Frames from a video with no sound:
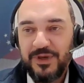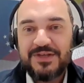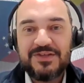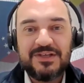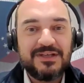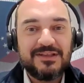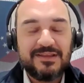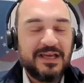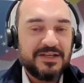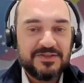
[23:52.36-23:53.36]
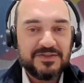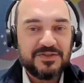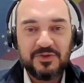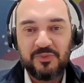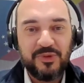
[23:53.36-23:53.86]
basic
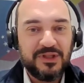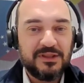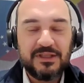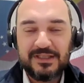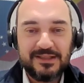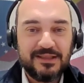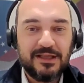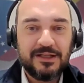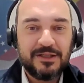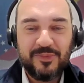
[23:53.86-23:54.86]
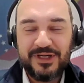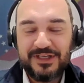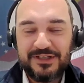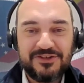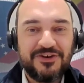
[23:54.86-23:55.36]
tasks could be done
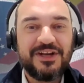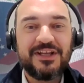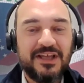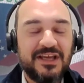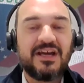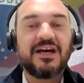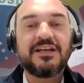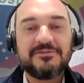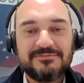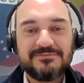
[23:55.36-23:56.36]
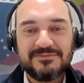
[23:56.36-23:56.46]
by a trained AI,